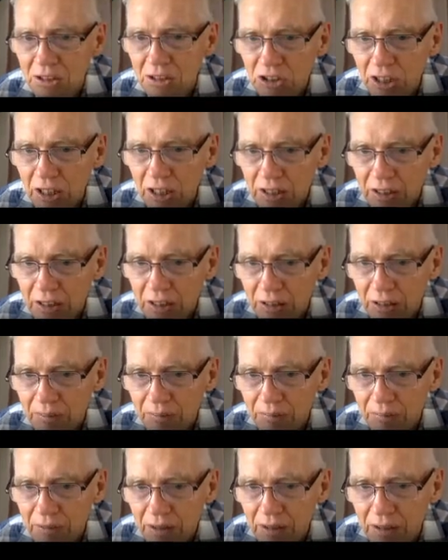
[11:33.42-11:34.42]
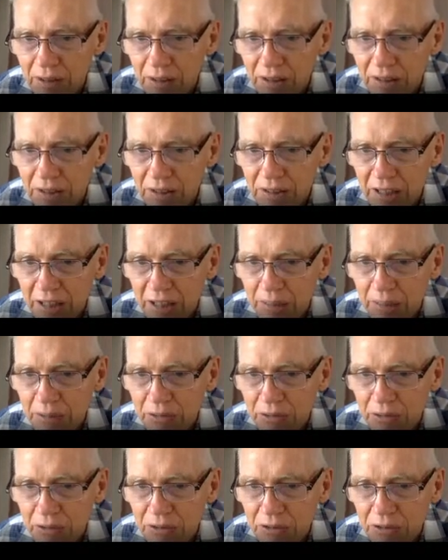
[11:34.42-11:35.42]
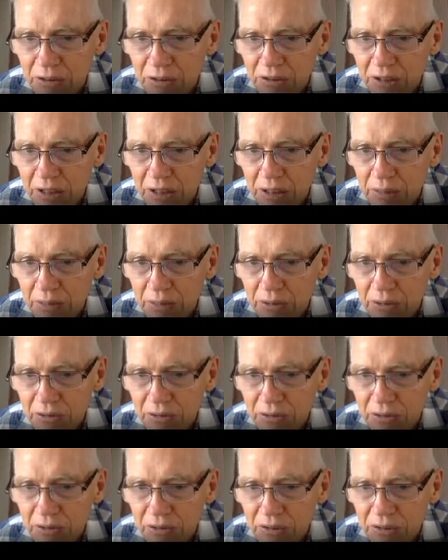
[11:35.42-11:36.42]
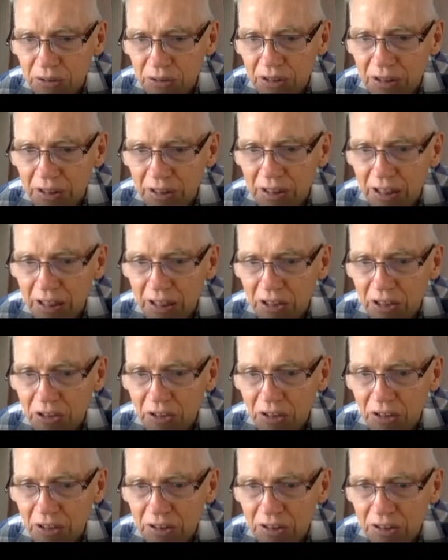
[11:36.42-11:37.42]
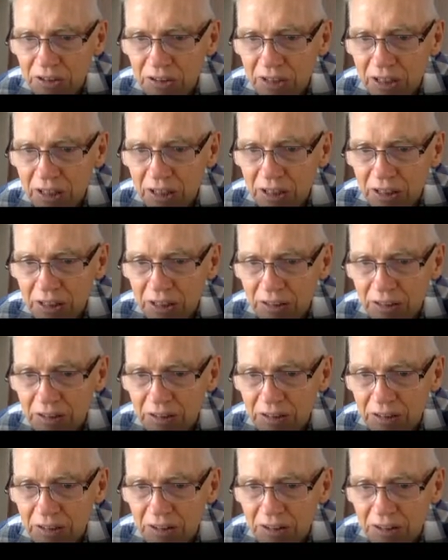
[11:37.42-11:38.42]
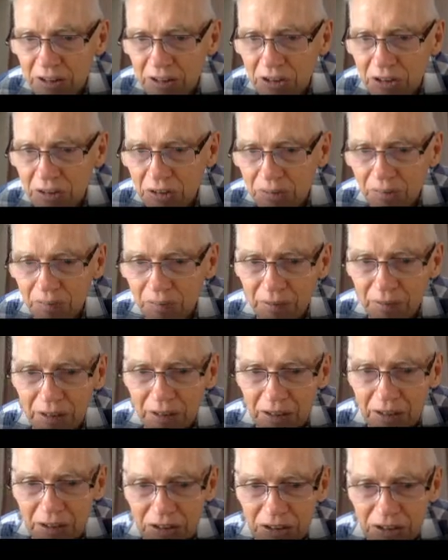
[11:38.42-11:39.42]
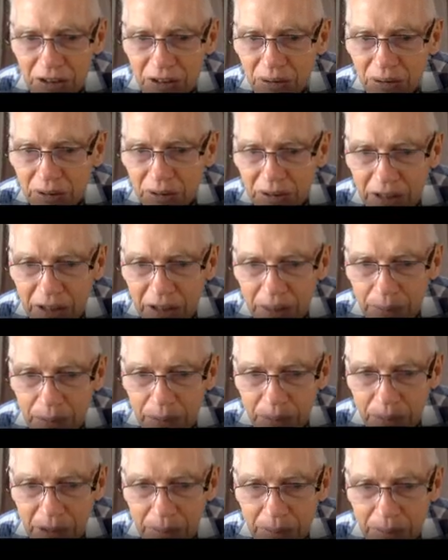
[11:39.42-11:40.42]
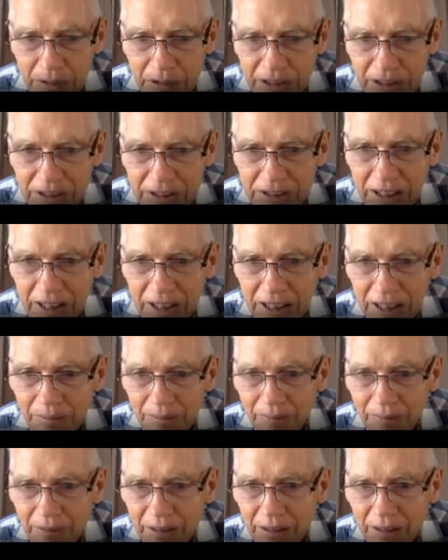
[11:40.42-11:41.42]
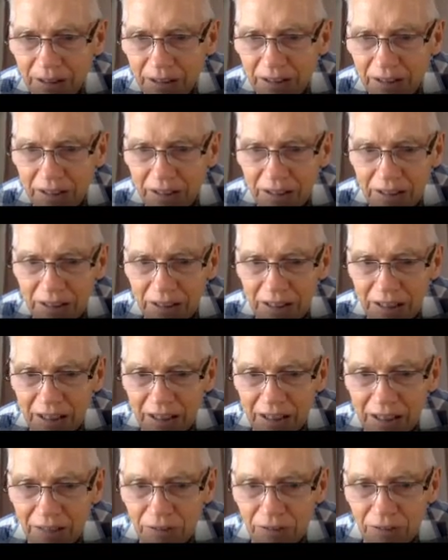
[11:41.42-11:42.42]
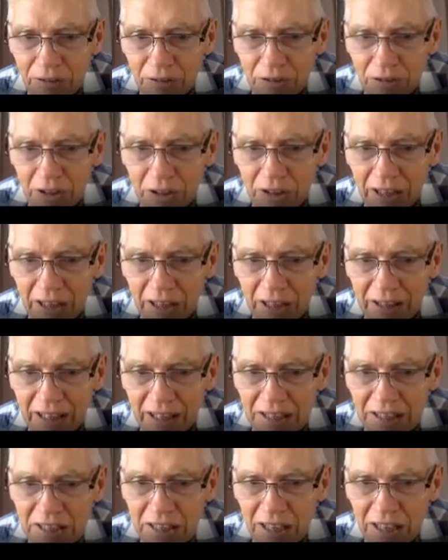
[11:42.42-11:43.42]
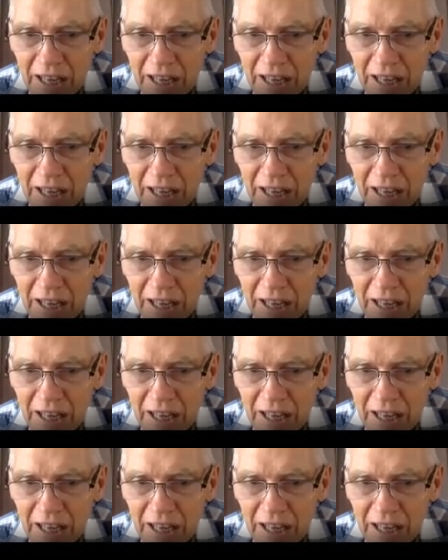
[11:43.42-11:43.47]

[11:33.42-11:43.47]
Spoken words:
chat there. Tables, tables. Now you're understanding. Good. So a couple of people understand. And if you know that, that's the